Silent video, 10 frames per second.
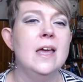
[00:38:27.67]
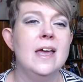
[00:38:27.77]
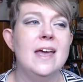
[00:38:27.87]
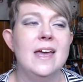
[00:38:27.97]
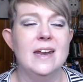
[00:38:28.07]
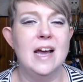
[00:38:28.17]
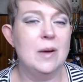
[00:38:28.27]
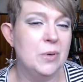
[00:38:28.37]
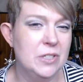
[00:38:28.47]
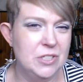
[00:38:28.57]
And I
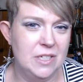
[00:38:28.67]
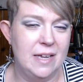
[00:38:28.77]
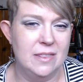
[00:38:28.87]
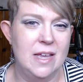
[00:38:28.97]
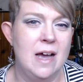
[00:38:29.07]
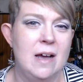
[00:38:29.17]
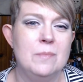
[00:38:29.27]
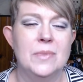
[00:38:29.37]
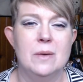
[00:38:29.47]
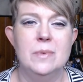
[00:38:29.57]
appreciate that.
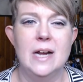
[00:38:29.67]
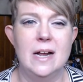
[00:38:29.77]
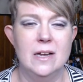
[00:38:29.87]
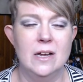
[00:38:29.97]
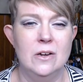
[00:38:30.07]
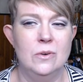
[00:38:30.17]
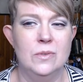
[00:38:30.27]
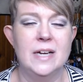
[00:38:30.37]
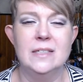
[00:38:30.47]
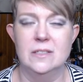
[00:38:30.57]
But I know that
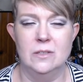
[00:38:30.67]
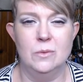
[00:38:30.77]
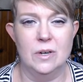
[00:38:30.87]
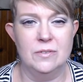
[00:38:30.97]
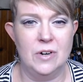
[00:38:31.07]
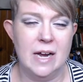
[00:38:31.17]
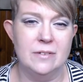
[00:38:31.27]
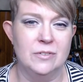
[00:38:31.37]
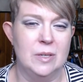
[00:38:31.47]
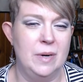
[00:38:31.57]
doesn't work for
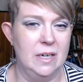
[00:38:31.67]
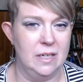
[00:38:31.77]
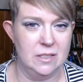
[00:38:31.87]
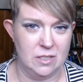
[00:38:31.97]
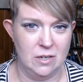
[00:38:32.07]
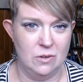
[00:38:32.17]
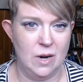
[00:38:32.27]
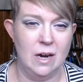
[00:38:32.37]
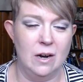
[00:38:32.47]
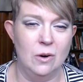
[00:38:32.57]
everybody. So I
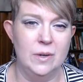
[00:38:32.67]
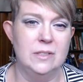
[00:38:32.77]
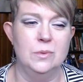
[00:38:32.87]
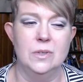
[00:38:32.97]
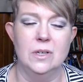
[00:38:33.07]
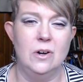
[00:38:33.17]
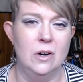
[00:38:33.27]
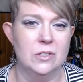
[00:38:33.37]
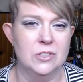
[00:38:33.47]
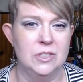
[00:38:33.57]
always want to
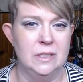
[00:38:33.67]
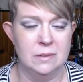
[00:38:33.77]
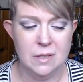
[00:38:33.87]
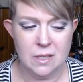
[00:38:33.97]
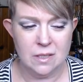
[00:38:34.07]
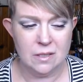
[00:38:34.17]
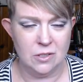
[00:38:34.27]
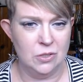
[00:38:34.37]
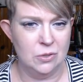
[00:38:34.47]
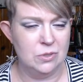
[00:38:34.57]
caution
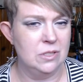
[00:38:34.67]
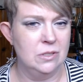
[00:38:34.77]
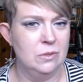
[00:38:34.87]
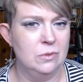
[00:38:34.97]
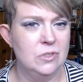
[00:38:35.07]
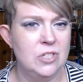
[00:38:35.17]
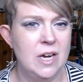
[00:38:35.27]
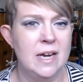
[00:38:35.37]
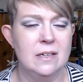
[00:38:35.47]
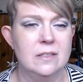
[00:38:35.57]
you to
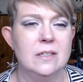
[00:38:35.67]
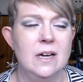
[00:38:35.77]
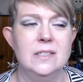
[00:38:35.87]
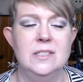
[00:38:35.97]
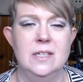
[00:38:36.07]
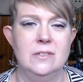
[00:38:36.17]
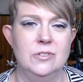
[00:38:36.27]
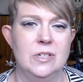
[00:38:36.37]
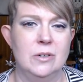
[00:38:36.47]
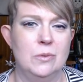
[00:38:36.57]
check content
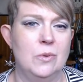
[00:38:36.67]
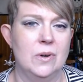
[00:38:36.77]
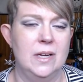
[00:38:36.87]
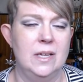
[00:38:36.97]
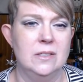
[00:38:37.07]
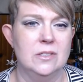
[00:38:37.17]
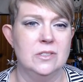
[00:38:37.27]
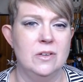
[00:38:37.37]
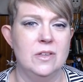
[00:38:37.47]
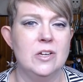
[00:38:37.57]
trigger warnings so that
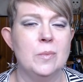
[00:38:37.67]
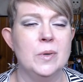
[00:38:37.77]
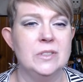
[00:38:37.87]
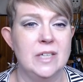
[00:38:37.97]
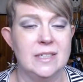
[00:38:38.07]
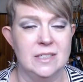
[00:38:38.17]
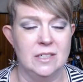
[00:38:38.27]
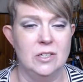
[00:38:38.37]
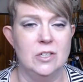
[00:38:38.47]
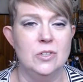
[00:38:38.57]
you're protecting
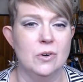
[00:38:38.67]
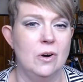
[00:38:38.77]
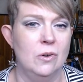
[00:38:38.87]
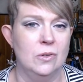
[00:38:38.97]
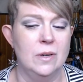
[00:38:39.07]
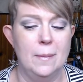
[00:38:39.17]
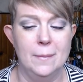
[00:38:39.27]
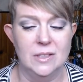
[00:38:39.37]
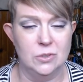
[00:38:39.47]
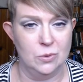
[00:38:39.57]
your own
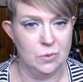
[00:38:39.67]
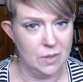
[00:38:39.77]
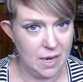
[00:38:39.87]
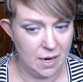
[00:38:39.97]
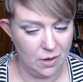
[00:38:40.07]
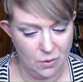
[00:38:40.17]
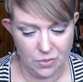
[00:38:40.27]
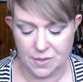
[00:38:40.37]
mental health.